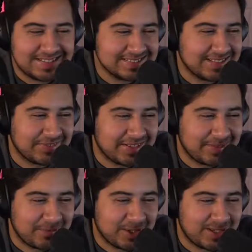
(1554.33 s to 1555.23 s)
I was like,
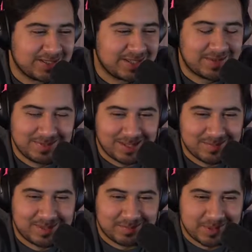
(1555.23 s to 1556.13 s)
if you're gonna double
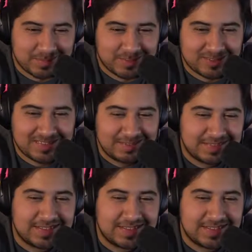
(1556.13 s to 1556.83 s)
up on people,